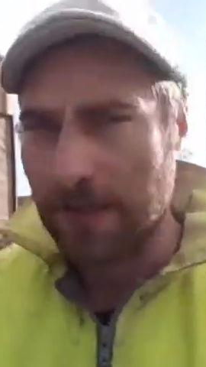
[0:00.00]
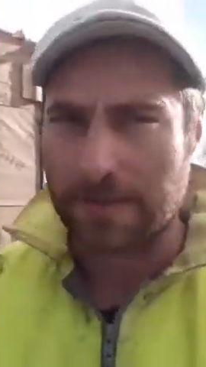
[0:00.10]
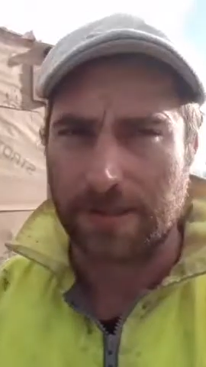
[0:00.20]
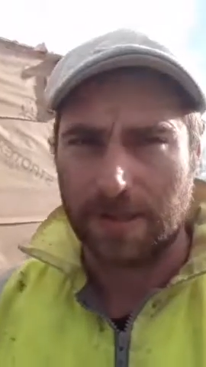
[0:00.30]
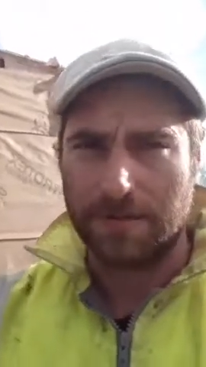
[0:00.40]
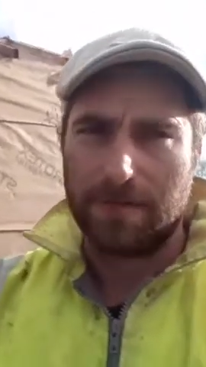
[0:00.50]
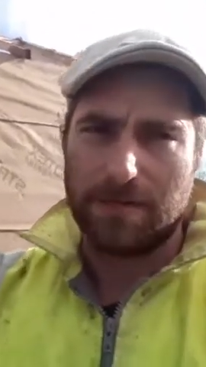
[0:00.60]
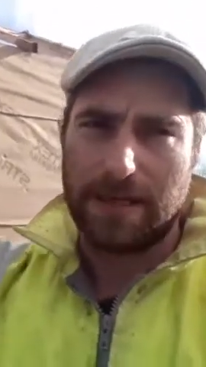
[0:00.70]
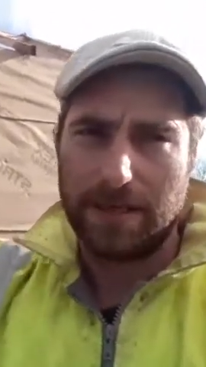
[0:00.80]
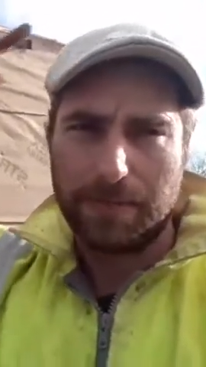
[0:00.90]
So
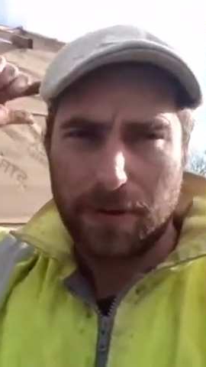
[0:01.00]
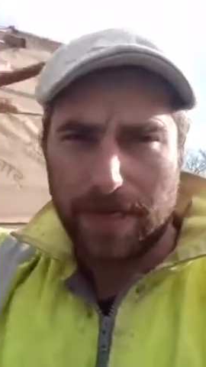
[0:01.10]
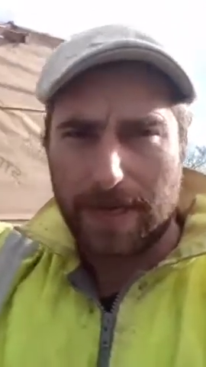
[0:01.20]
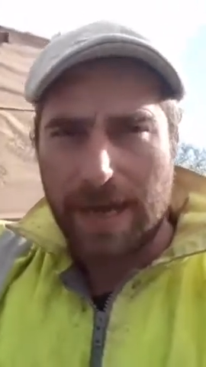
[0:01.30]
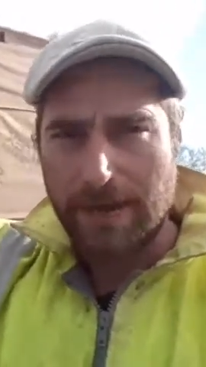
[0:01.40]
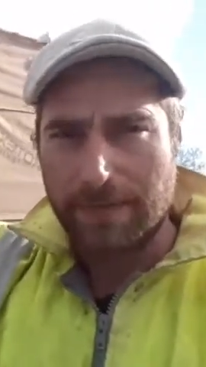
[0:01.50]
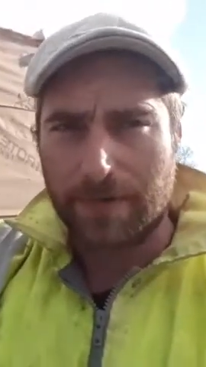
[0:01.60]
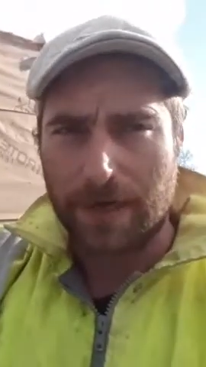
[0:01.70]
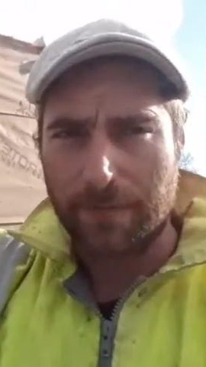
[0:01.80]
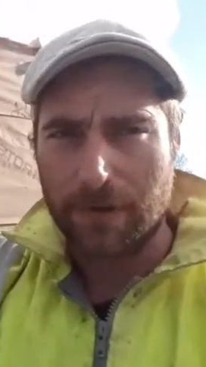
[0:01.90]
then you put in an
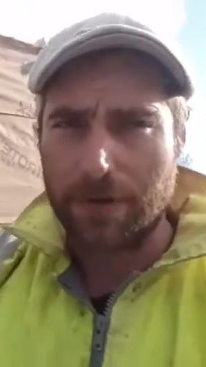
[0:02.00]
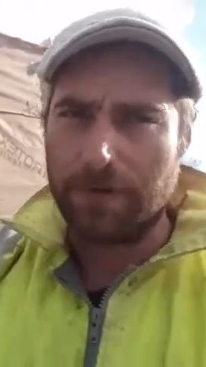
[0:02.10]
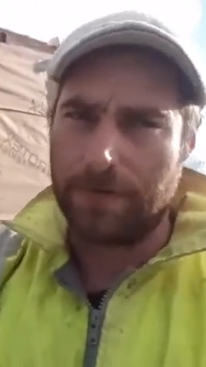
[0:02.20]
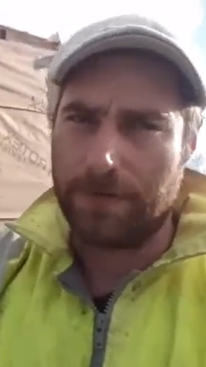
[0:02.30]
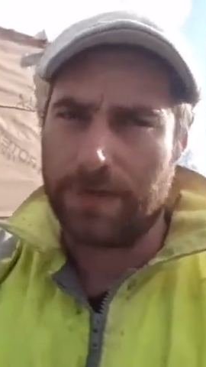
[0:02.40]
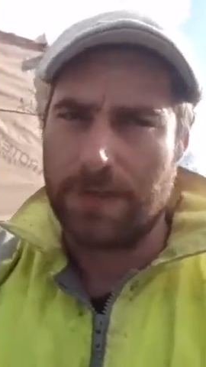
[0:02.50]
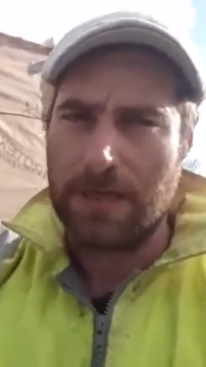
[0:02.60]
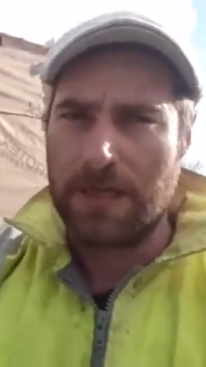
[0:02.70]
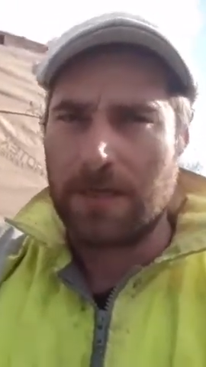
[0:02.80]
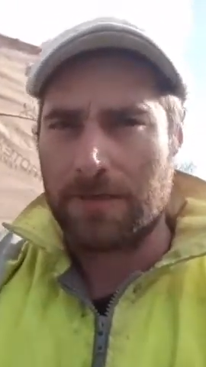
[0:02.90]
A-frame roof,
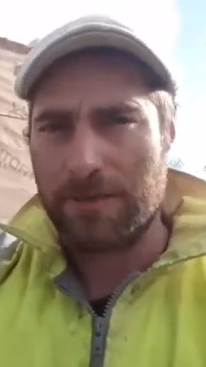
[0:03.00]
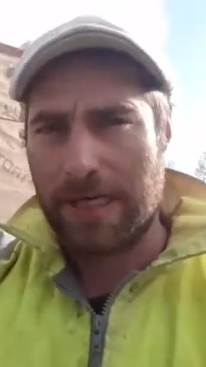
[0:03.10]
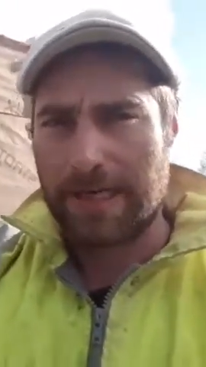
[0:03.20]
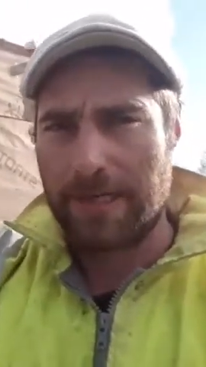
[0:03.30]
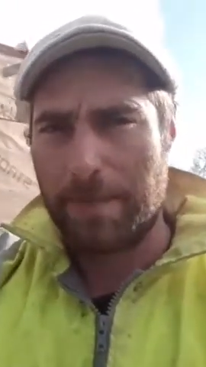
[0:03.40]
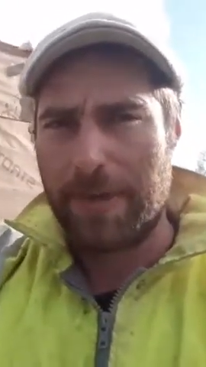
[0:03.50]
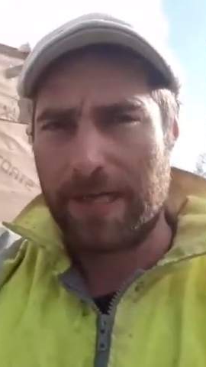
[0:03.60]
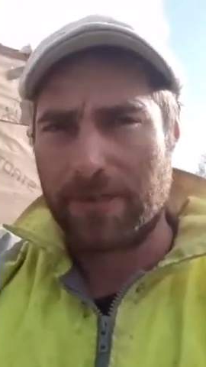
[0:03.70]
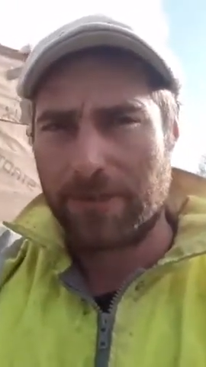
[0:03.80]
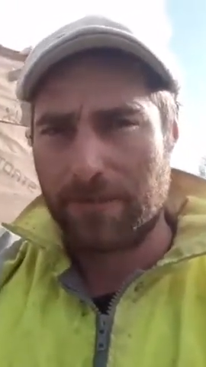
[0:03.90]
jacking the
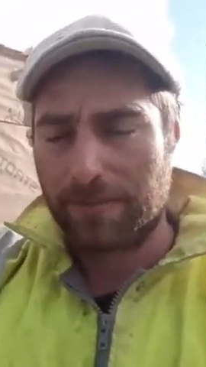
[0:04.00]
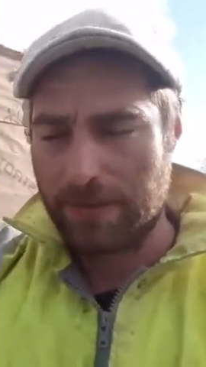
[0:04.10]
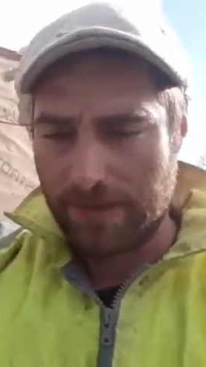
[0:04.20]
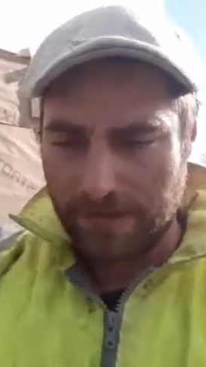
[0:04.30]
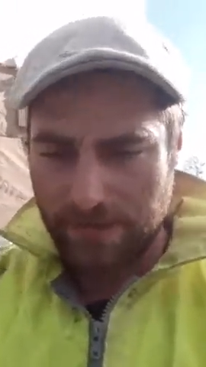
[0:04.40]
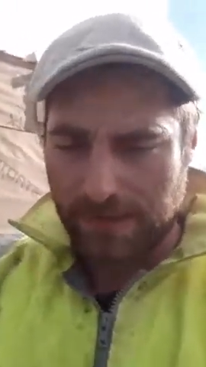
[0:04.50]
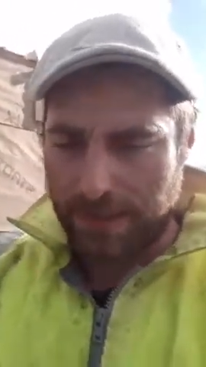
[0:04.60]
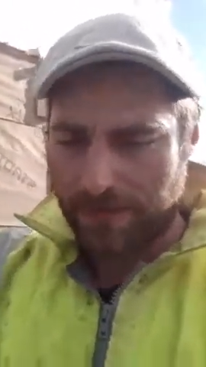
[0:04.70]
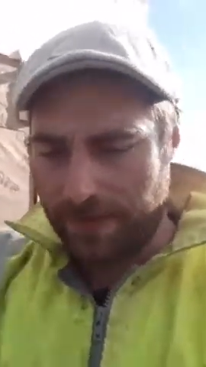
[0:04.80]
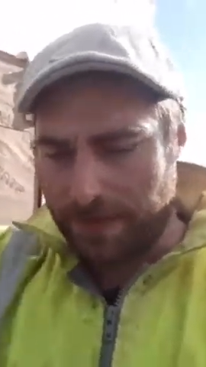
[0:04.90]
pitch up to
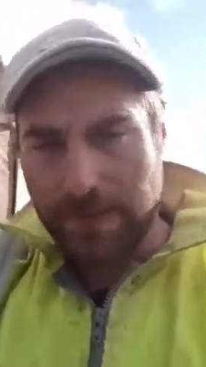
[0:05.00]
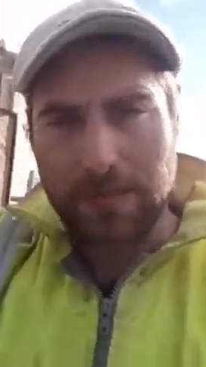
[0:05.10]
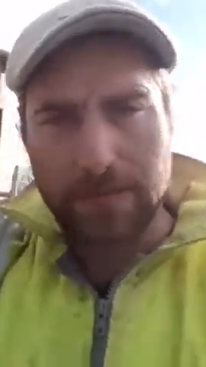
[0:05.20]
give you a